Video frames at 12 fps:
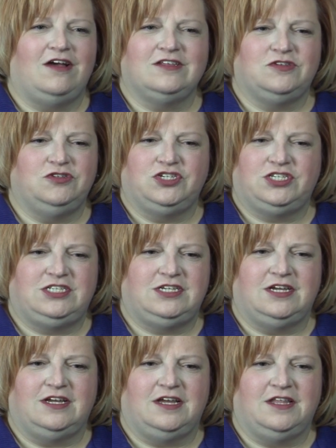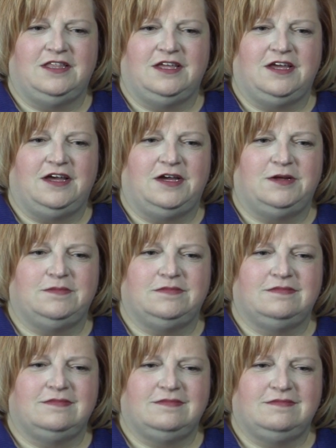also just to
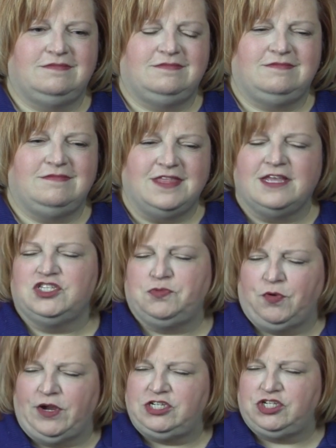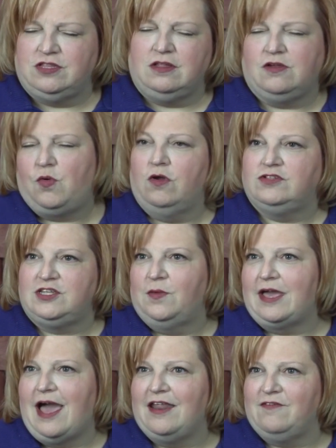the inspiration, the quotes that
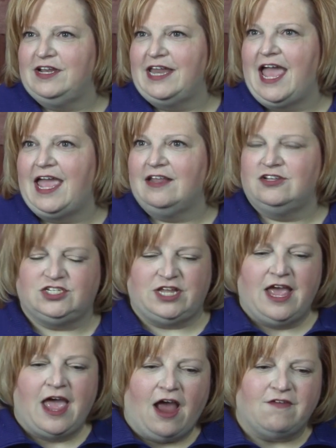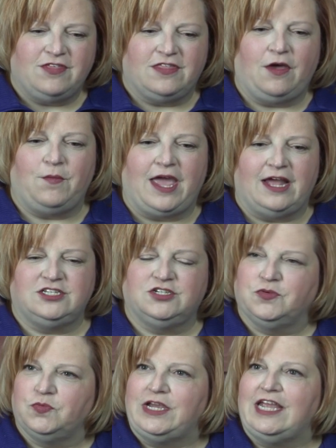we got every day, and just everything that we had
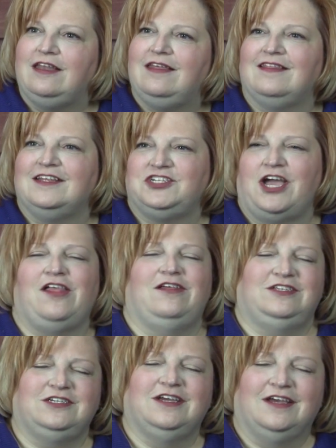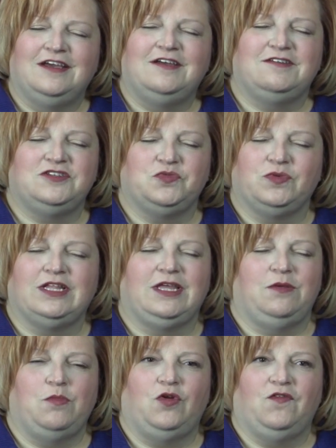to read in the challenge. It was
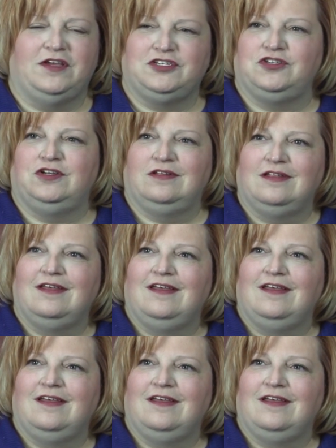really motivational.